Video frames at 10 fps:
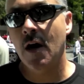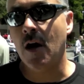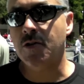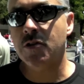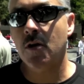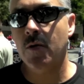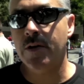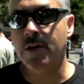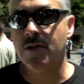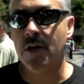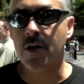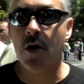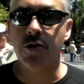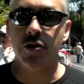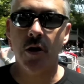also in this uh,
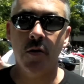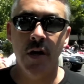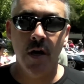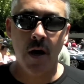car show.